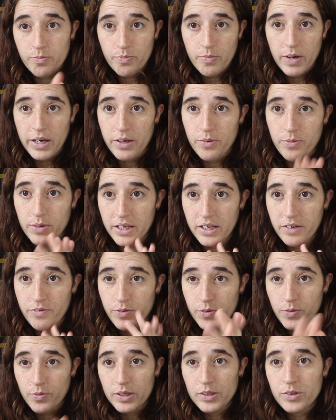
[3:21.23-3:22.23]
by the way,
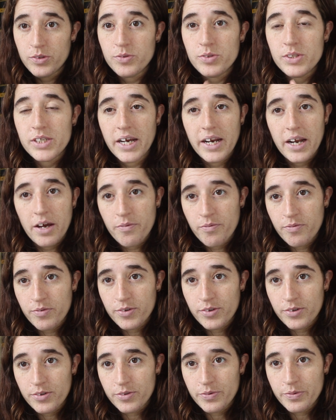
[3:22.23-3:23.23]
if you want to sign up
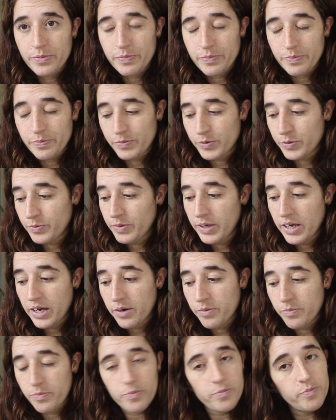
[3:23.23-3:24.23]
for to be
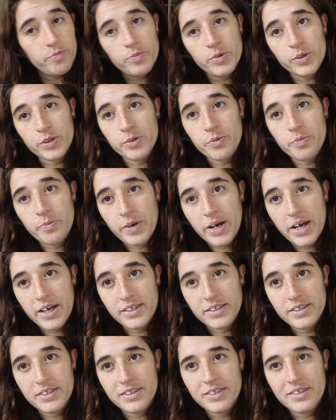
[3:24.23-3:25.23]
a BookTube
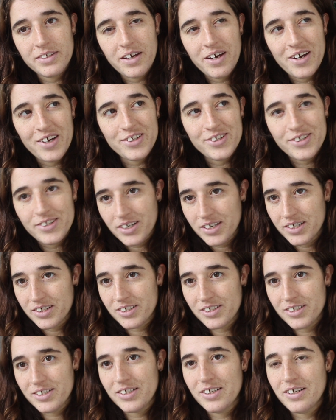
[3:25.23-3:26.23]
prize
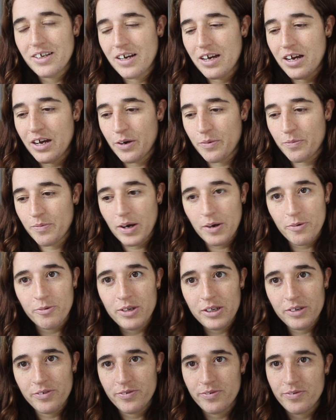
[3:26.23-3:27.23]
judge, I
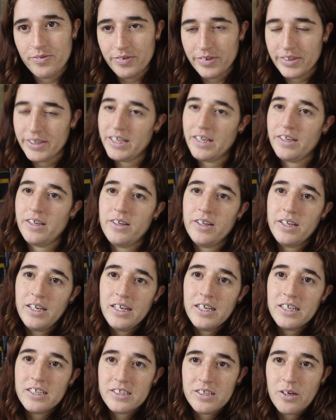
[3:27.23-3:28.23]
will leave the
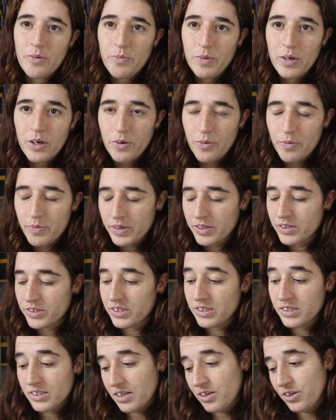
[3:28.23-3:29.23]
link down below,
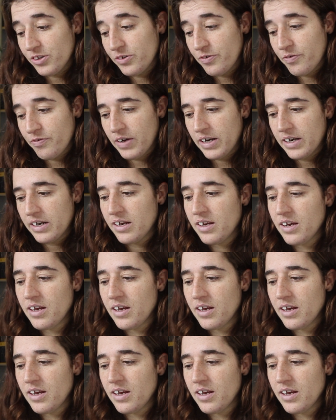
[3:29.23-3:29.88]
because it's a lot of fun